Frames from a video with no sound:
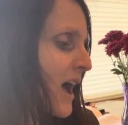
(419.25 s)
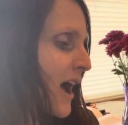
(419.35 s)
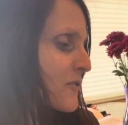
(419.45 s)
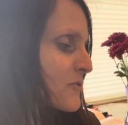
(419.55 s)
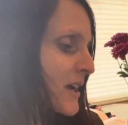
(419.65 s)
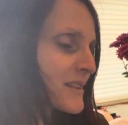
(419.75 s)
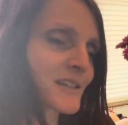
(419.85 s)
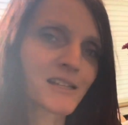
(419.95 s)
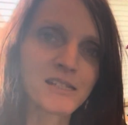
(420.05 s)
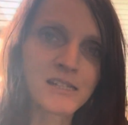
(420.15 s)
I find
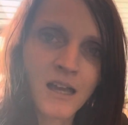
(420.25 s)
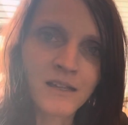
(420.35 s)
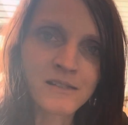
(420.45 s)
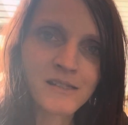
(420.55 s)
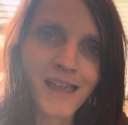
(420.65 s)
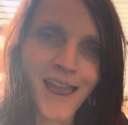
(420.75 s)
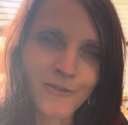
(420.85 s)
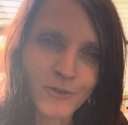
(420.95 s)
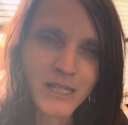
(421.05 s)
that it does every